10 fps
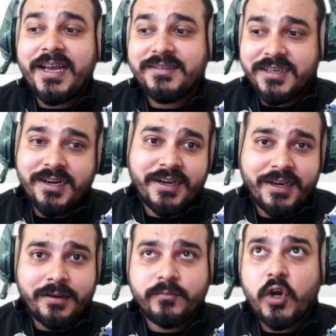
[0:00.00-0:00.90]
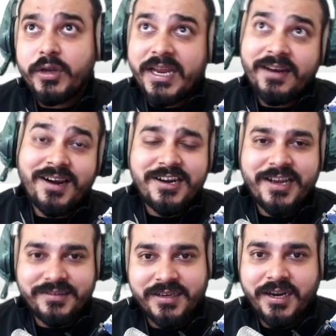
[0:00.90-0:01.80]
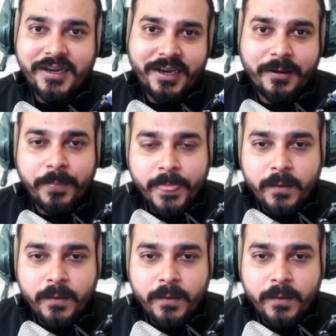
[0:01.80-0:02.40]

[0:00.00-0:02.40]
it as a container or you can run it as a container.